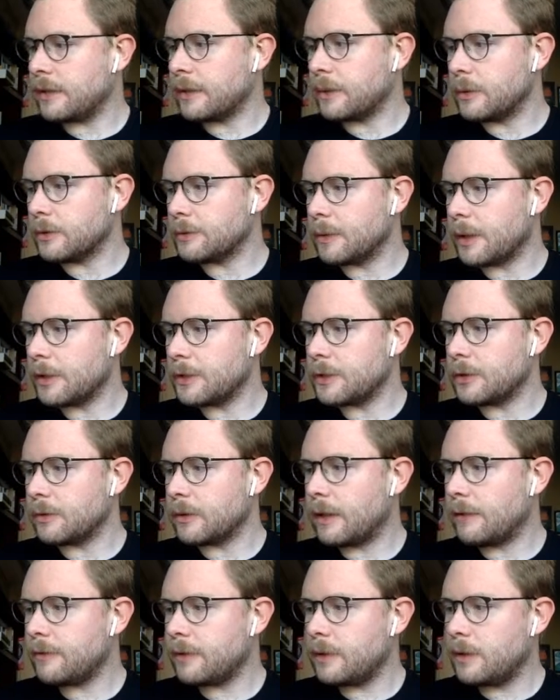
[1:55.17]
equals marginal
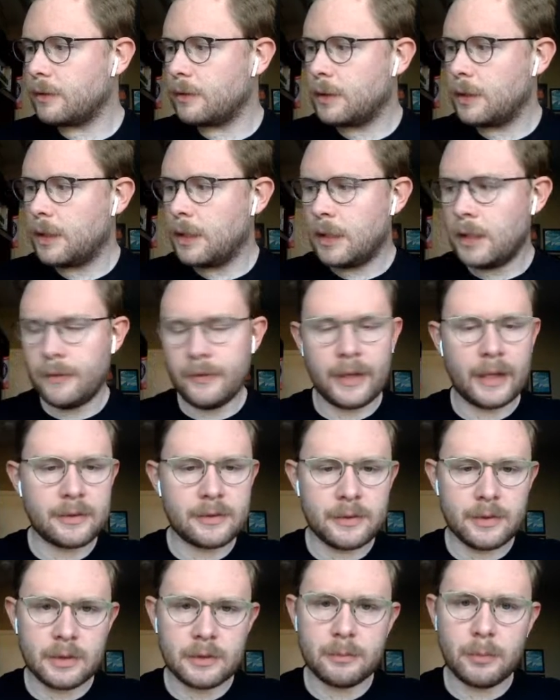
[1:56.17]
revenue.
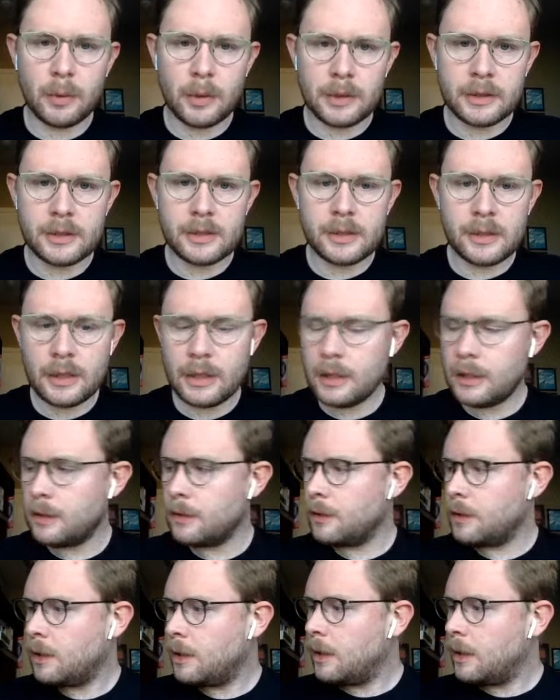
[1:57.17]
That's this point C.